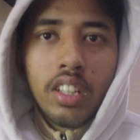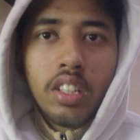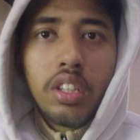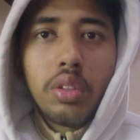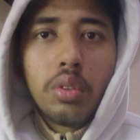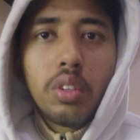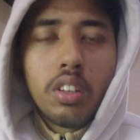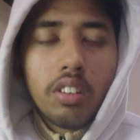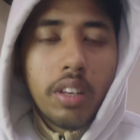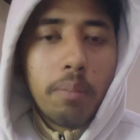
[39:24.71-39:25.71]
You
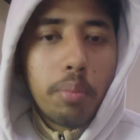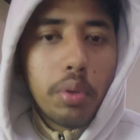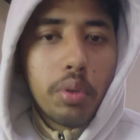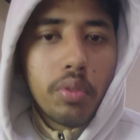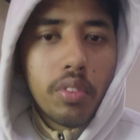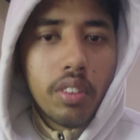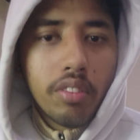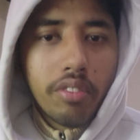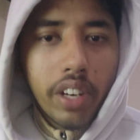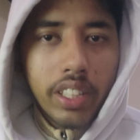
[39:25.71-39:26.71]
improve
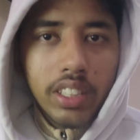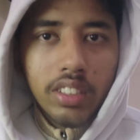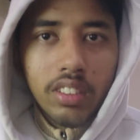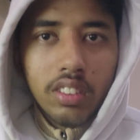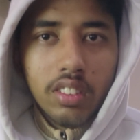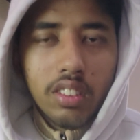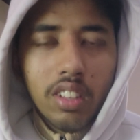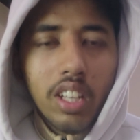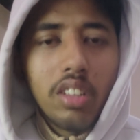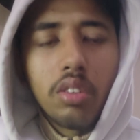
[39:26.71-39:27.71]
faster
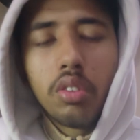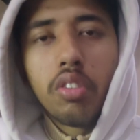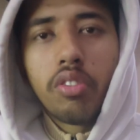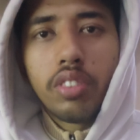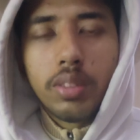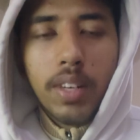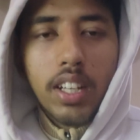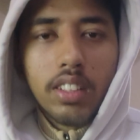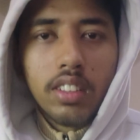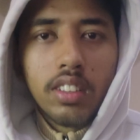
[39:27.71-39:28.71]
and you grow
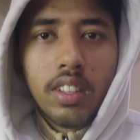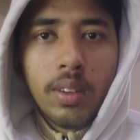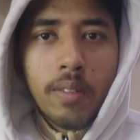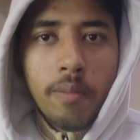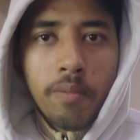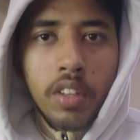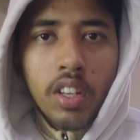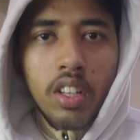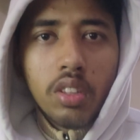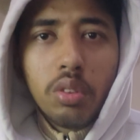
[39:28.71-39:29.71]
smarter.
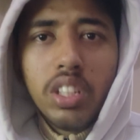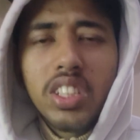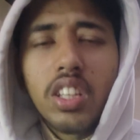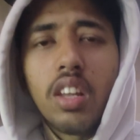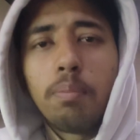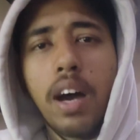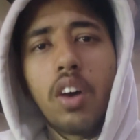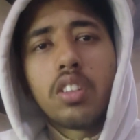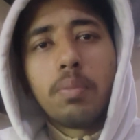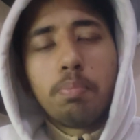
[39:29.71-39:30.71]
So it's all
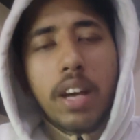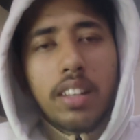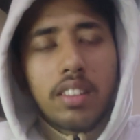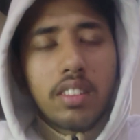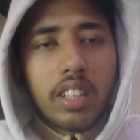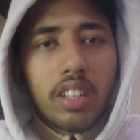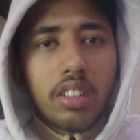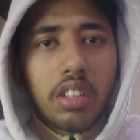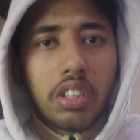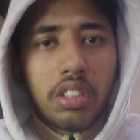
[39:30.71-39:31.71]
about the pattern
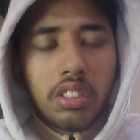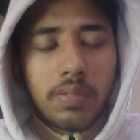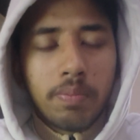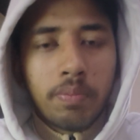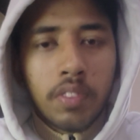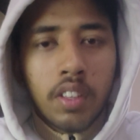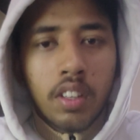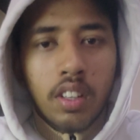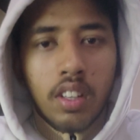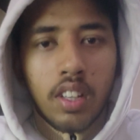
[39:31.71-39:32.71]
recognition.
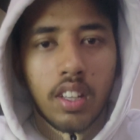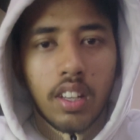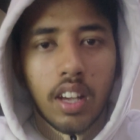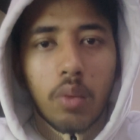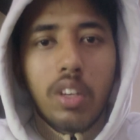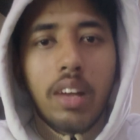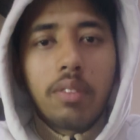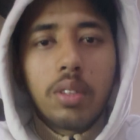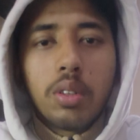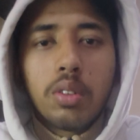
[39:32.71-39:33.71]
And we have
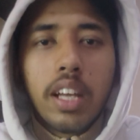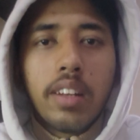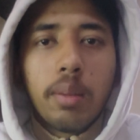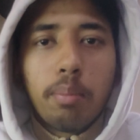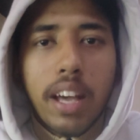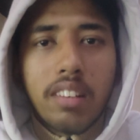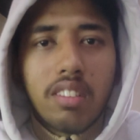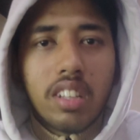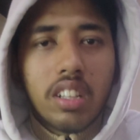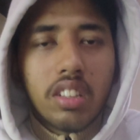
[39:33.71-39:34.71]
to know that the
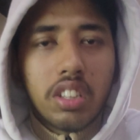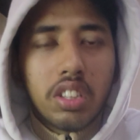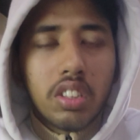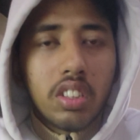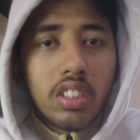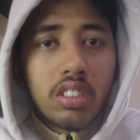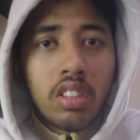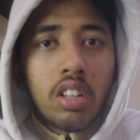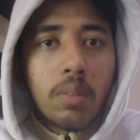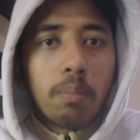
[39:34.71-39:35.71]
pattern recognition is
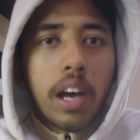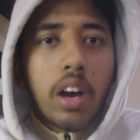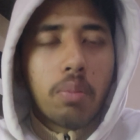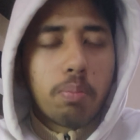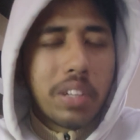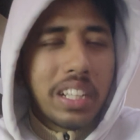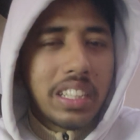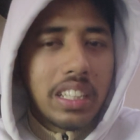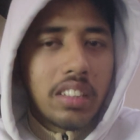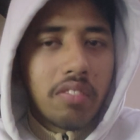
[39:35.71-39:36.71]
not about
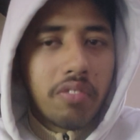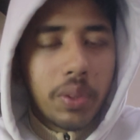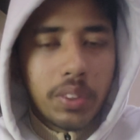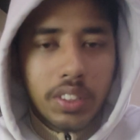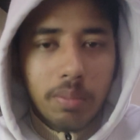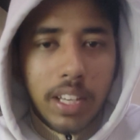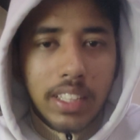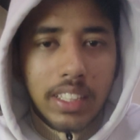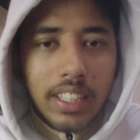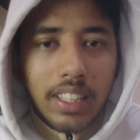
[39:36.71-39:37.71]
predicting the future
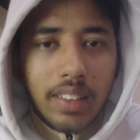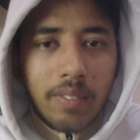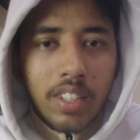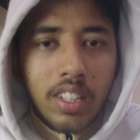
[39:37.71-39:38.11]
magically.